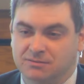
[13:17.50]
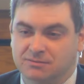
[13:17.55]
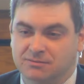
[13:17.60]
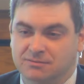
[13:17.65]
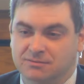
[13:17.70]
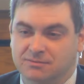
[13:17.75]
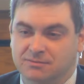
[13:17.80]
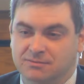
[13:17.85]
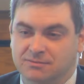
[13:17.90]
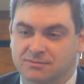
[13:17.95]

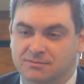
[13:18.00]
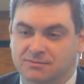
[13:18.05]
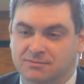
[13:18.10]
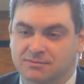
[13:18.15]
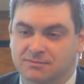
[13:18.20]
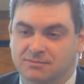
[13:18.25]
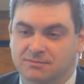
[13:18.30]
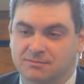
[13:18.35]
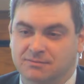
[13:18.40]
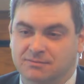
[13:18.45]

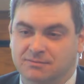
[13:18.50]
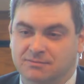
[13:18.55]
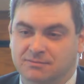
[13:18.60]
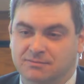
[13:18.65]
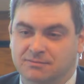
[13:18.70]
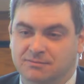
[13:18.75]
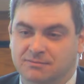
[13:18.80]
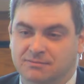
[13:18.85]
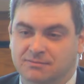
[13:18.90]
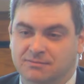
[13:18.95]

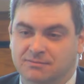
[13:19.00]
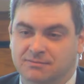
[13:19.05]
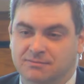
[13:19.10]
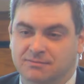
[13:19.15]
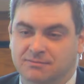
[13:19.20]
(no one is talking)